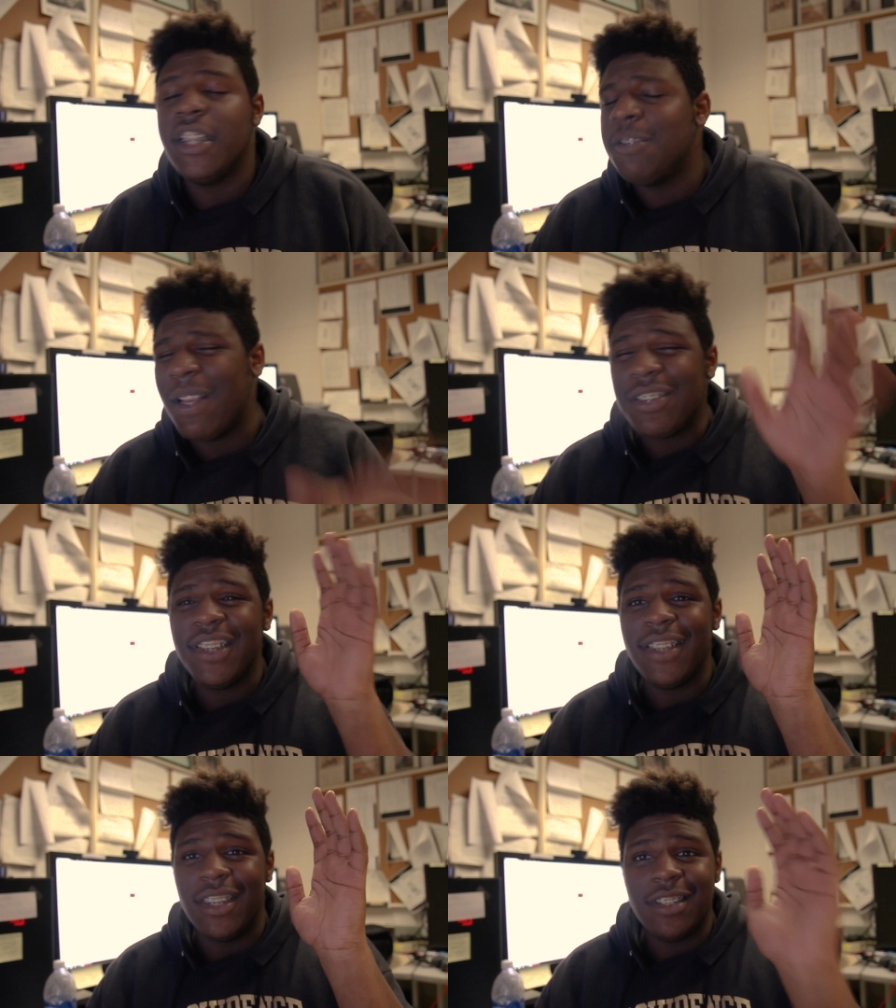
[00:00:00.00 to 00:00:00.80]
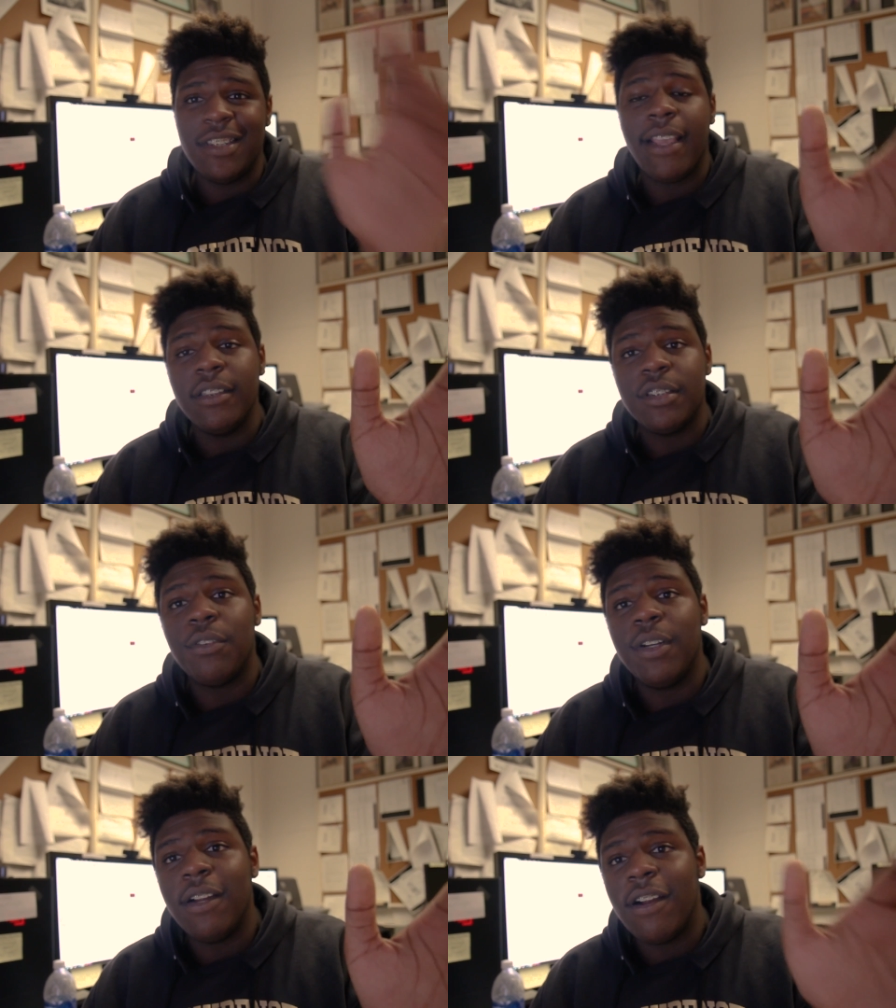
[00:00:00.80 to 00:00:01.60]
especially in that second
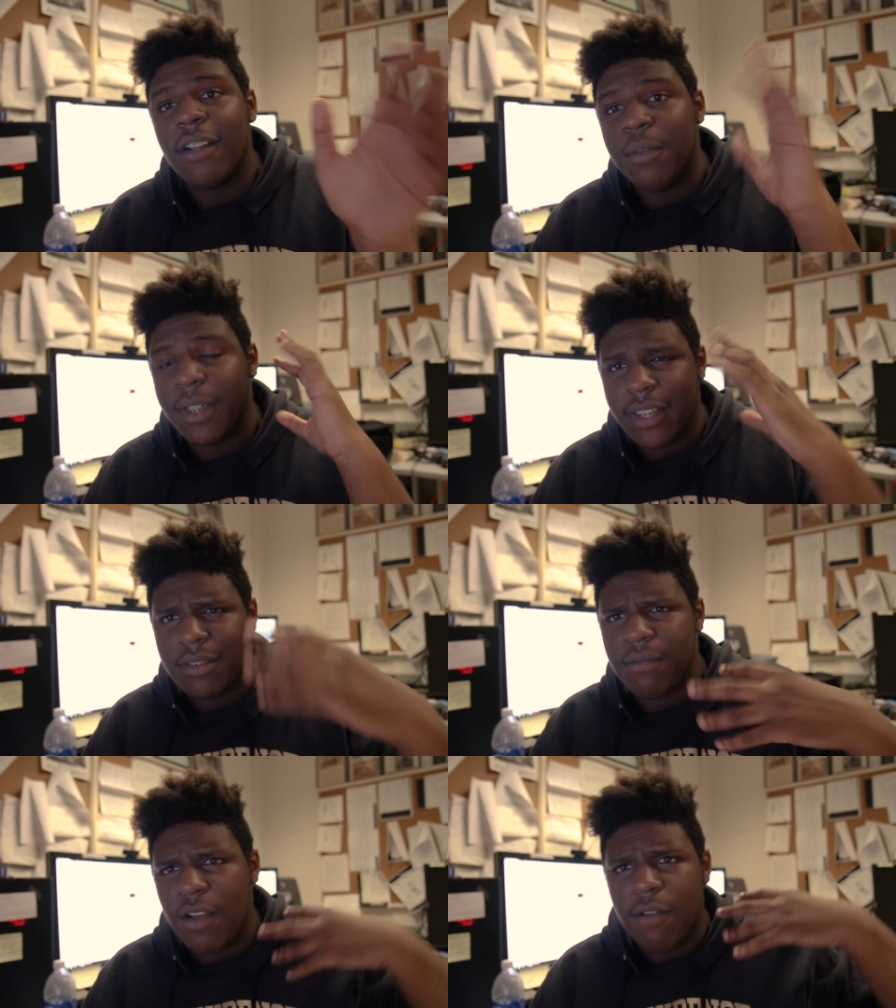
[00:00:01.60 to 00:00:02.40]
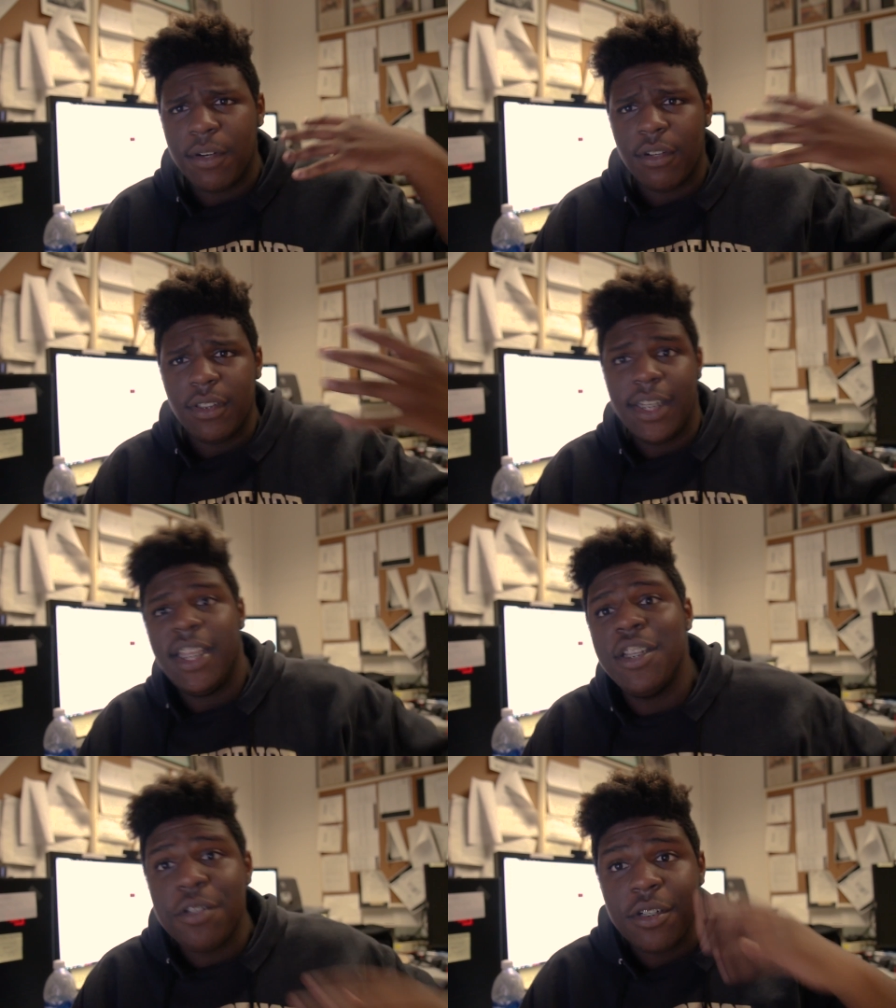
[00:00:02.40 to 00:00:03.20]
story arc when it gets involved with her
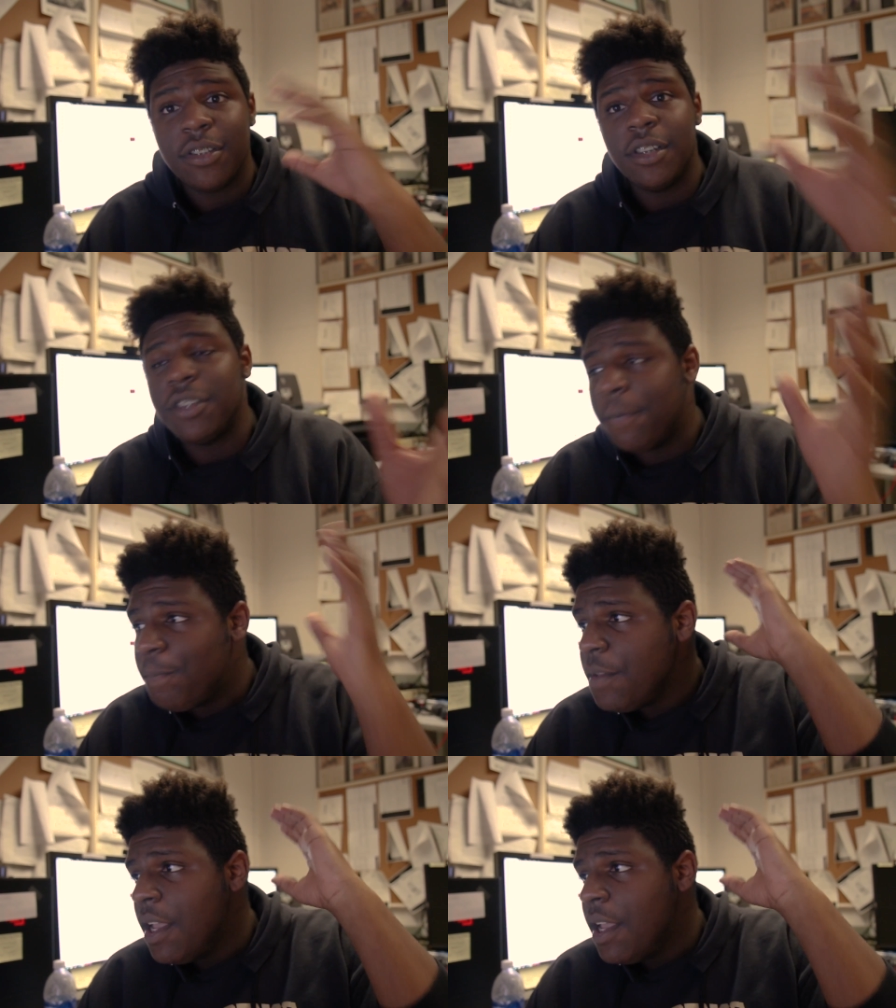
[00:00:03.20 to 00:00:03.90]
lineage and her sister.